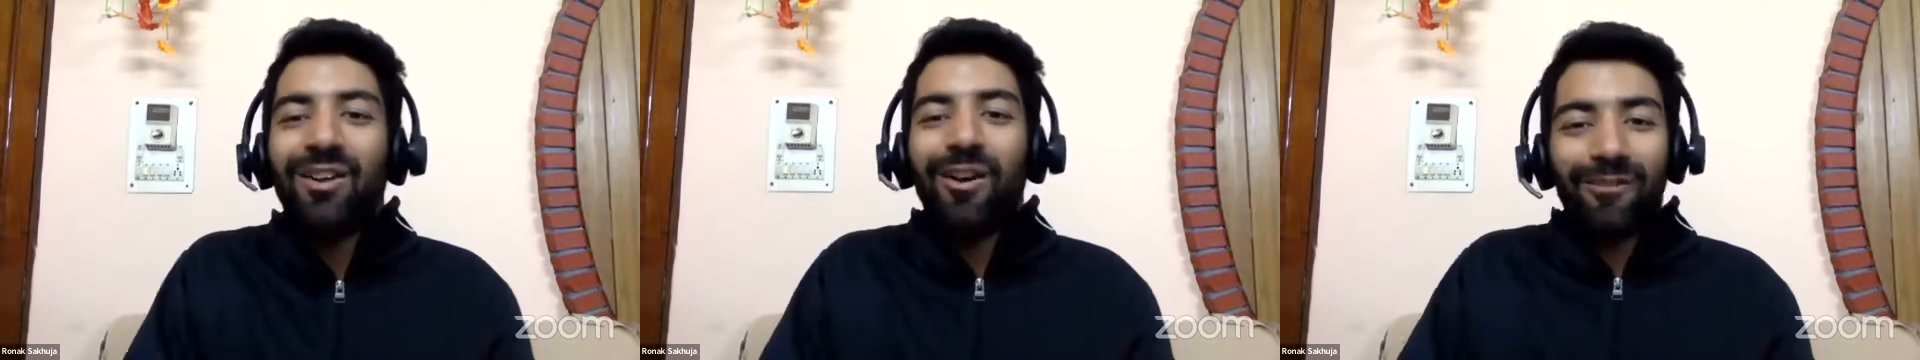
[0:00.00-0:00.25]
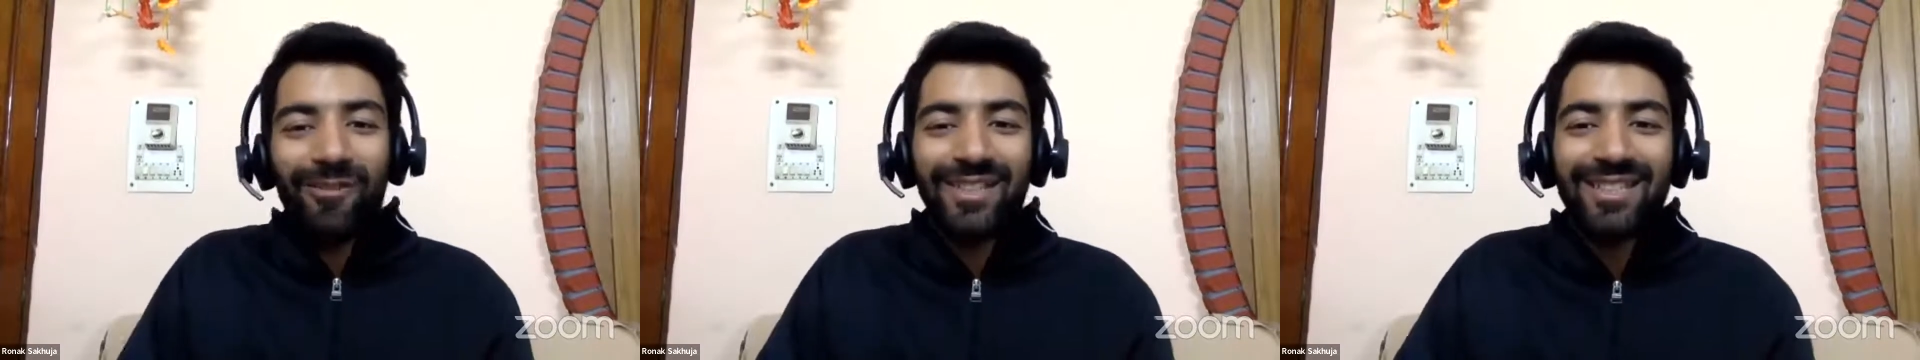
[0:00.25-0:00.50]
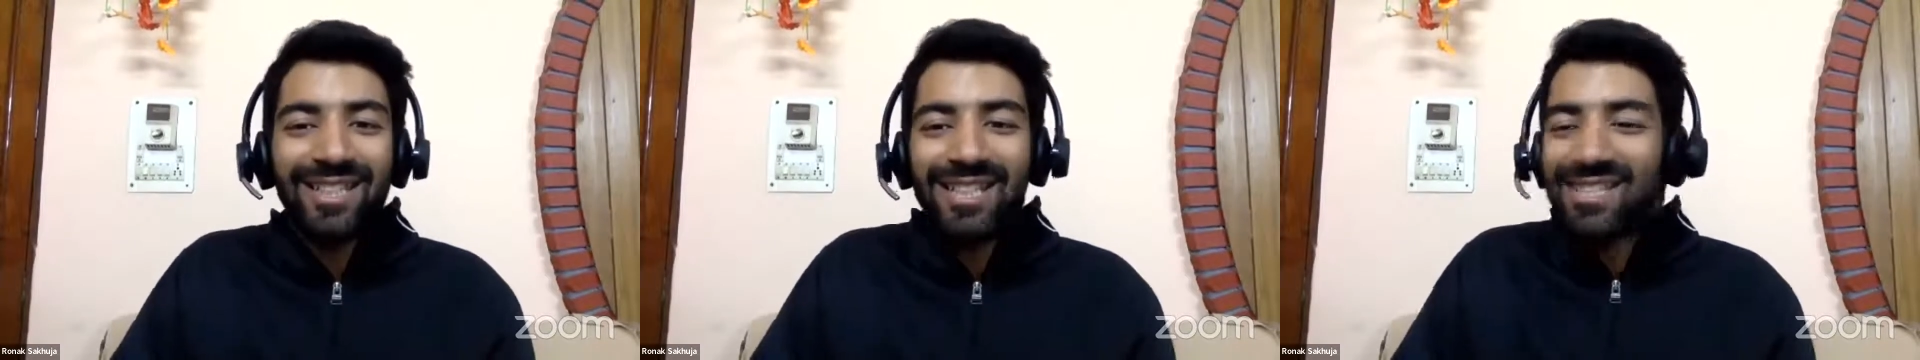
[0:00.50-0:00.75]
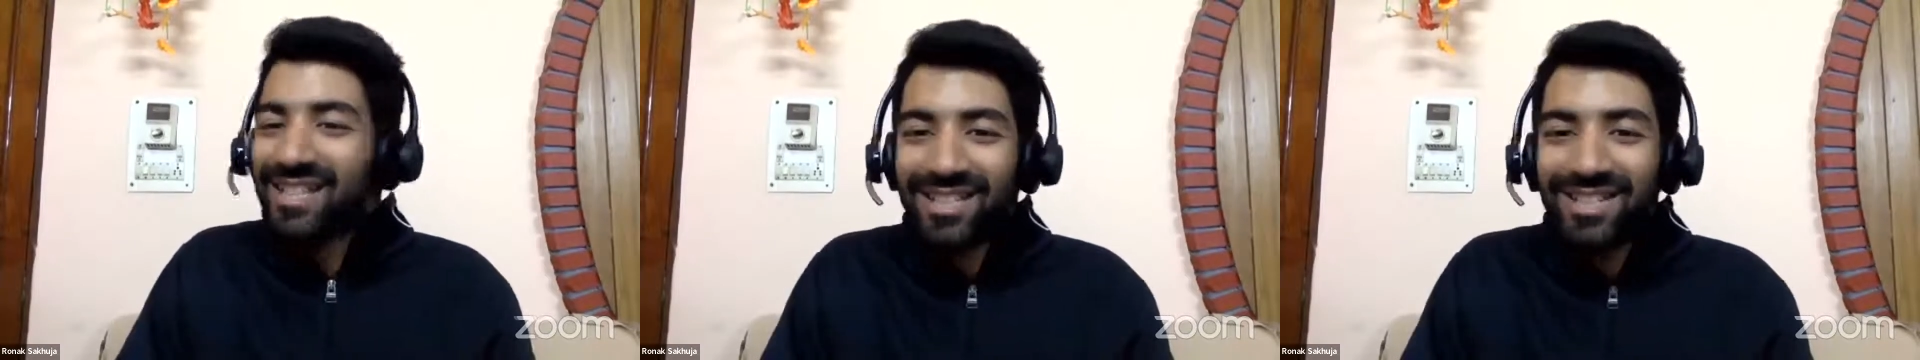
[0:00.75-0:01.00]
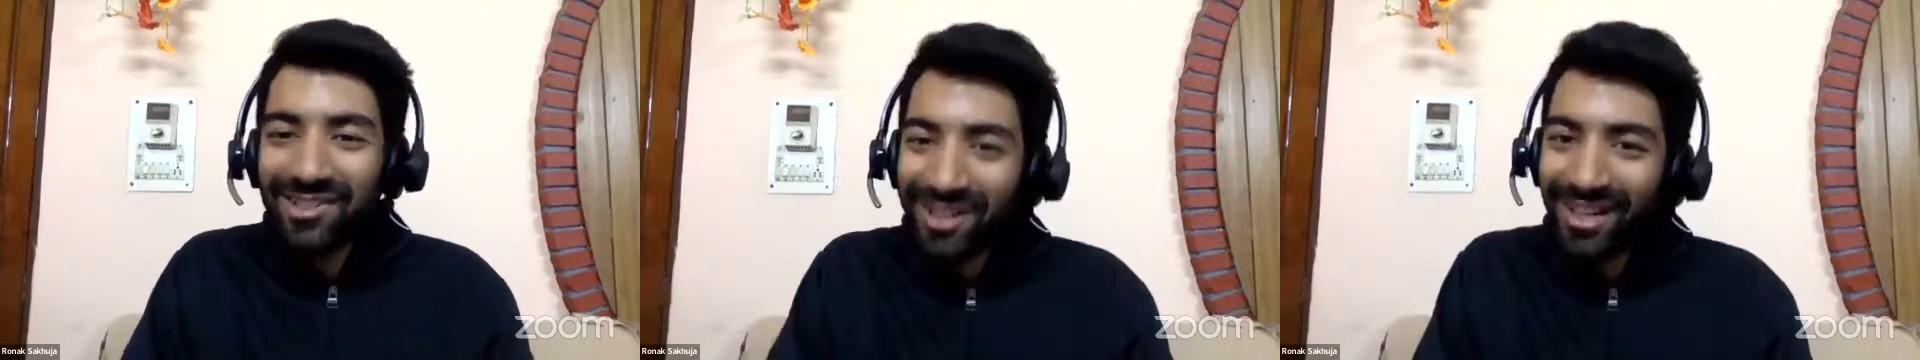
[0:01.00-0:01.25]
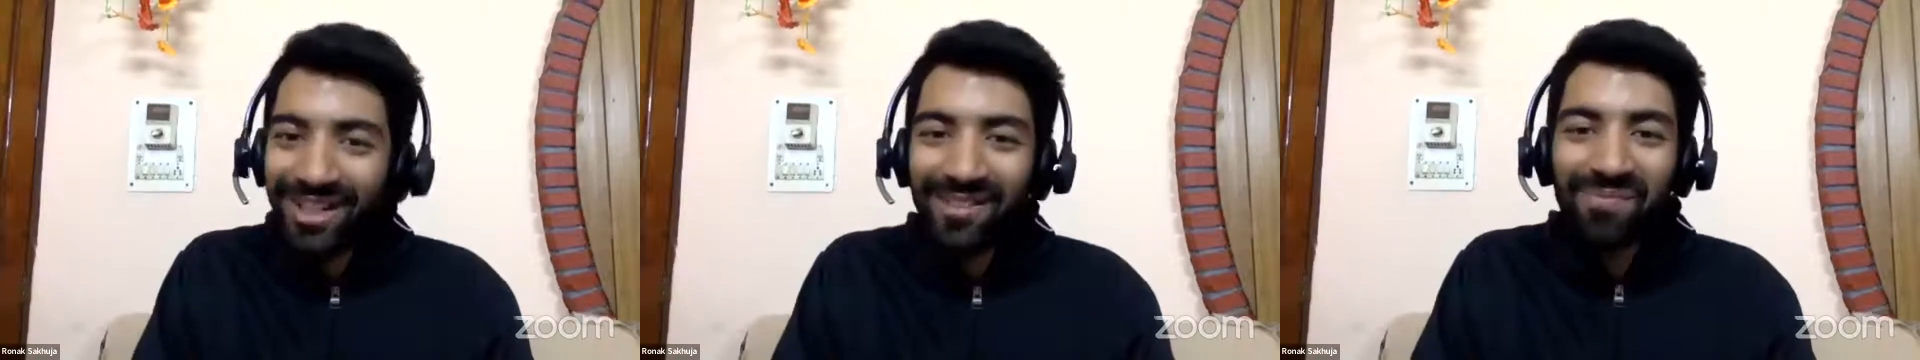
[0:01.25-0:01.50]
in the office 6 days
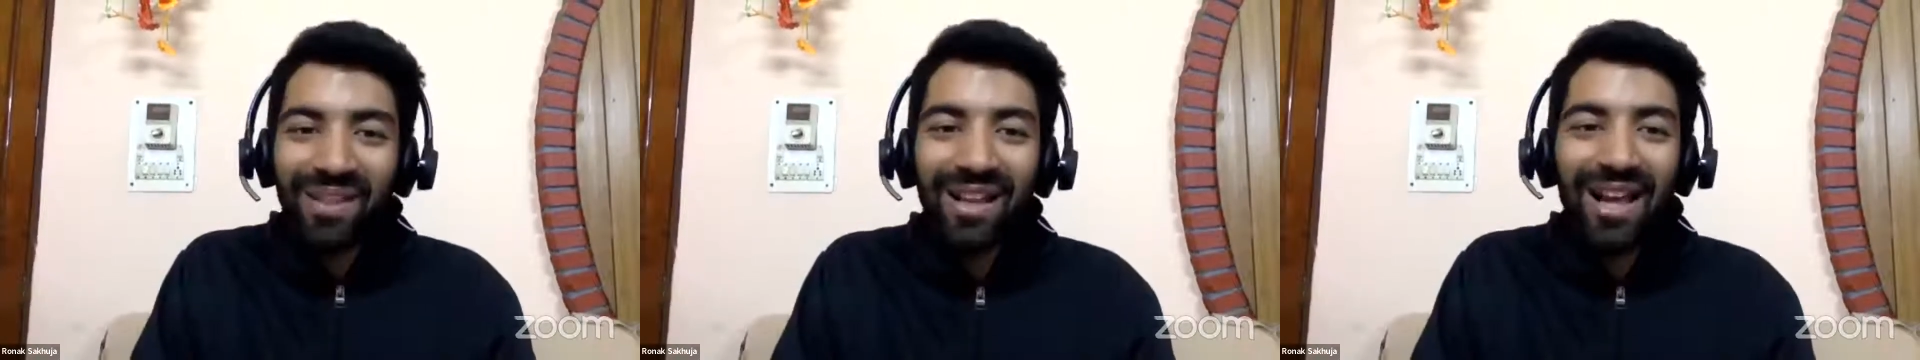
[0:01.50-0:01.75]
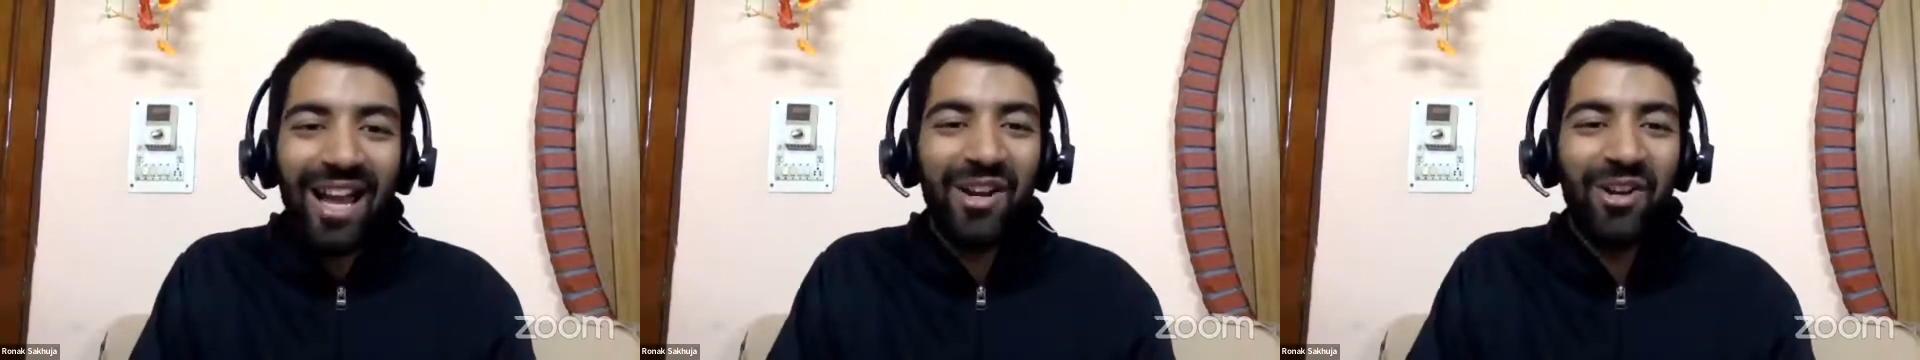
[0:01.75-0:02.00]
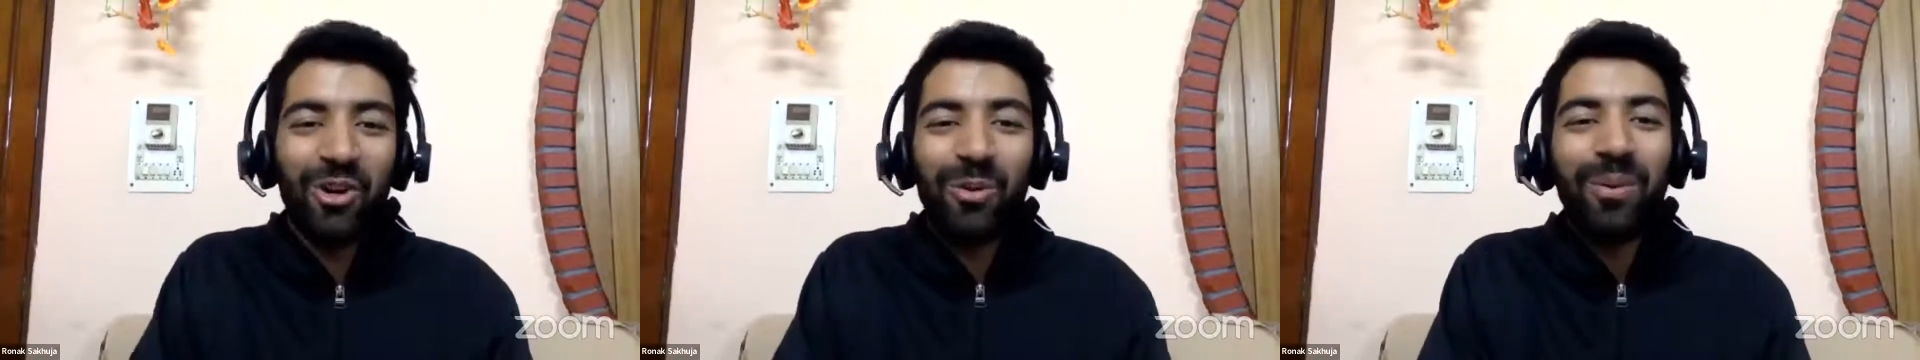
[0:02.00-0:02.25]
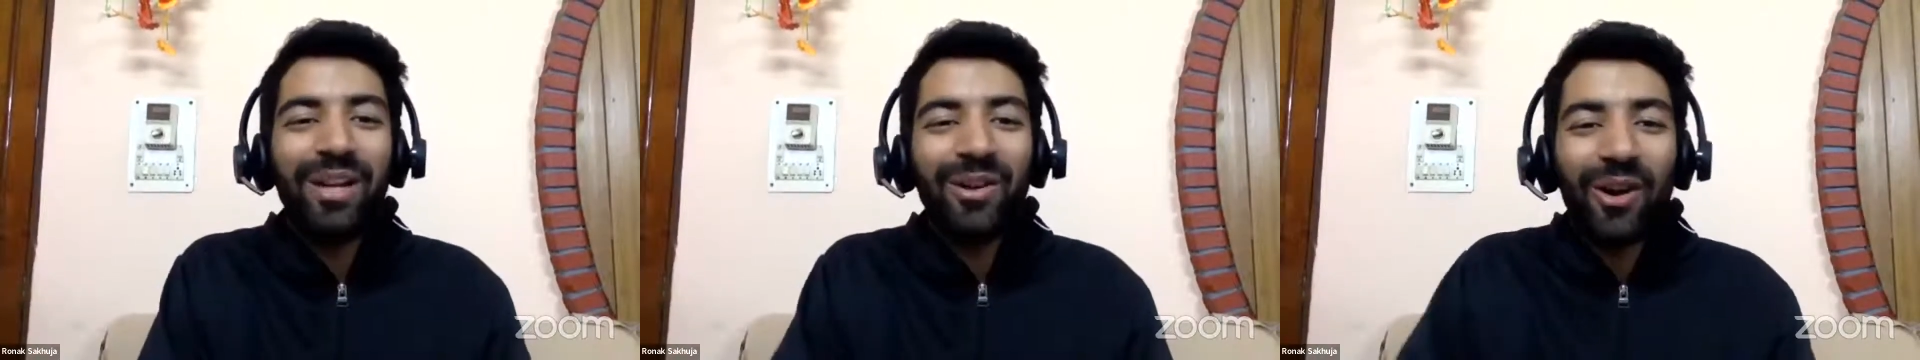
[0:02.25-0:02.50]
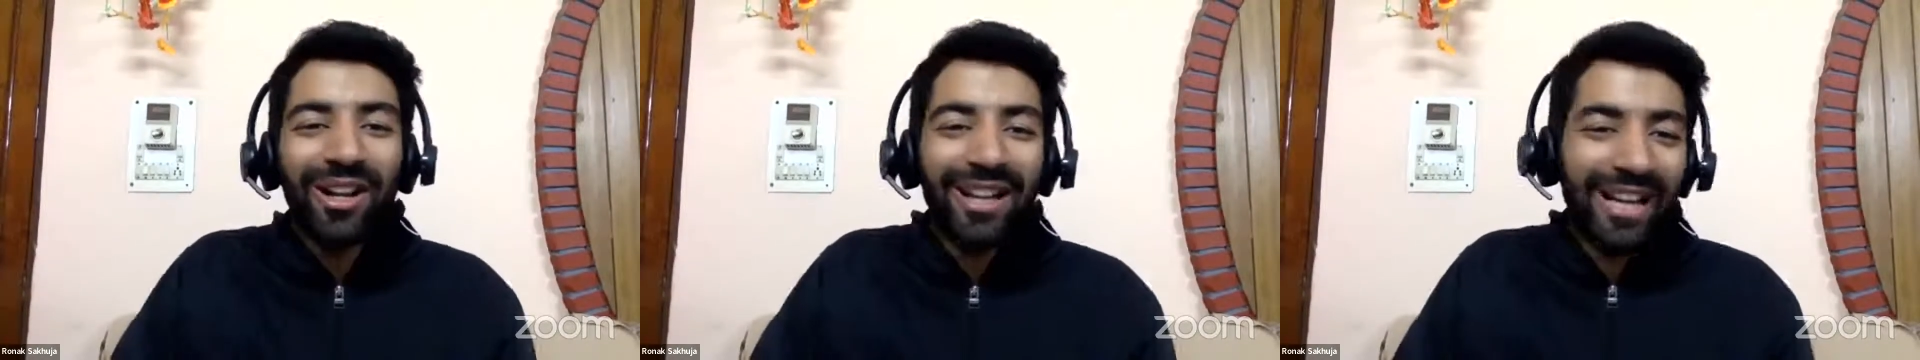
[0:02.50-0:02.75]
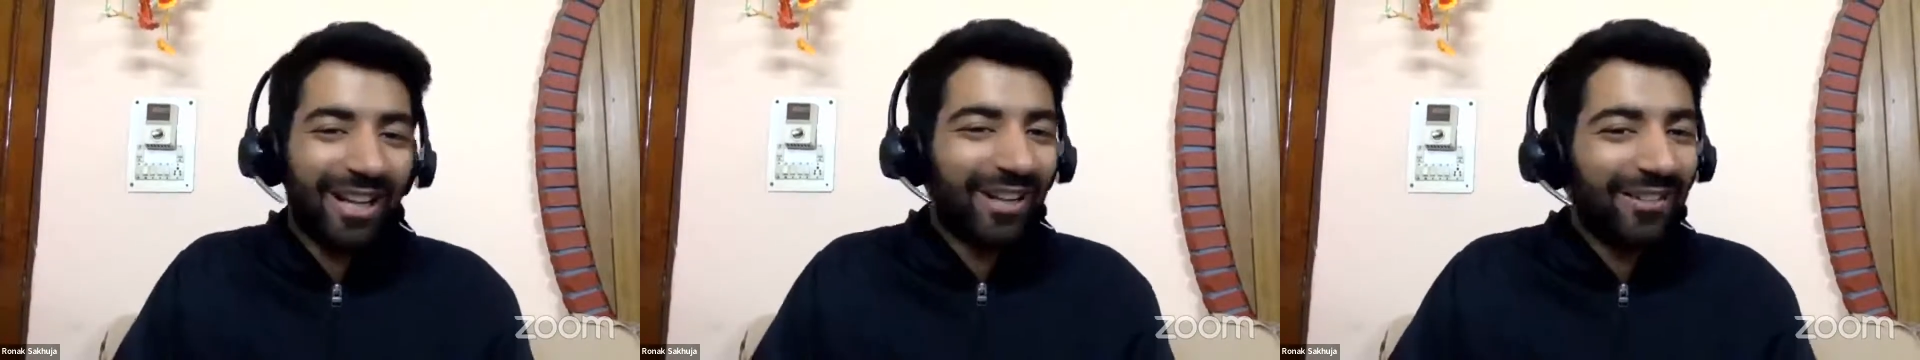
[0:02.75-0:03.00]
straight, and nobody got
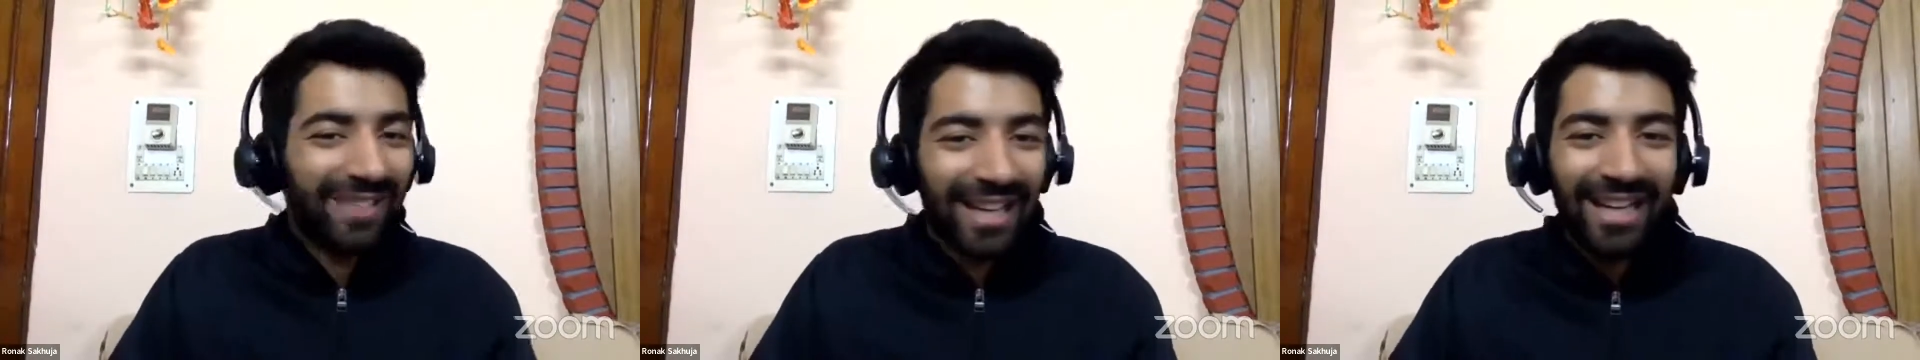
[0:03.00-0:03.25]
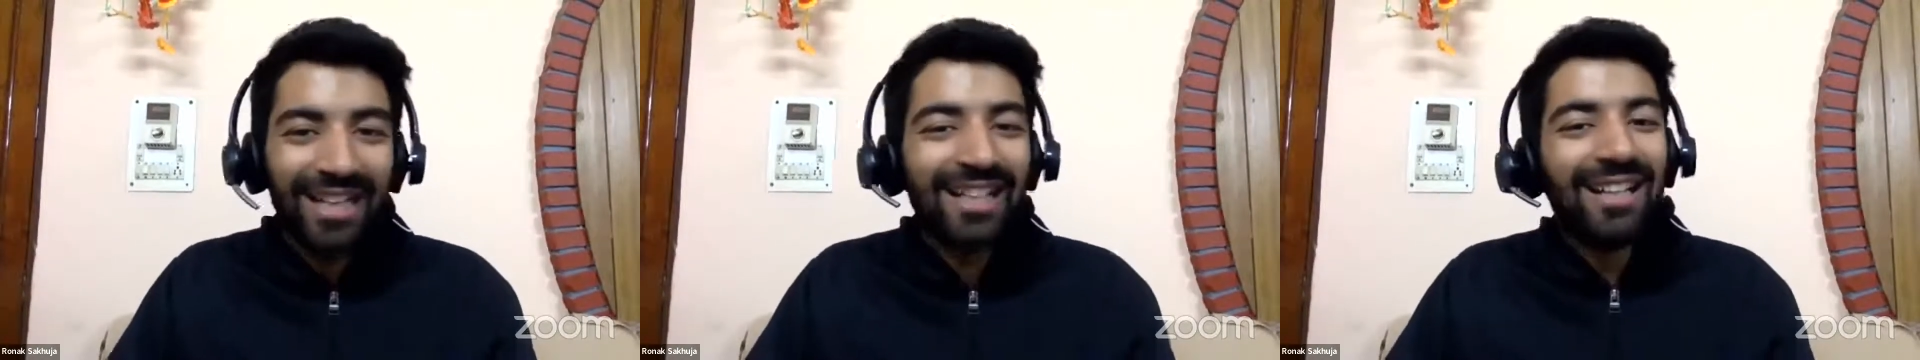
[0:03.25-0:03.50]
a hint of that.